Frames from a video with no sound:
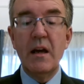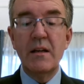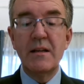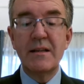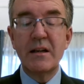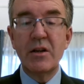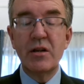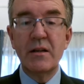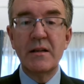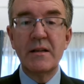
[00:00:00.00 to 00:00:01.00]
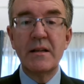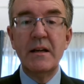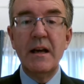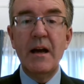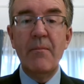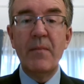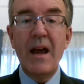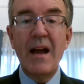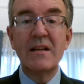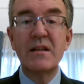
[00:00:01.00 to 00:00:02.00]
discussions
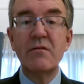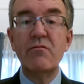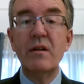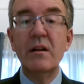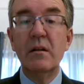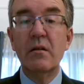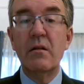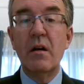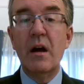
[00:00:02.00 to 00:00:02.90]
and to real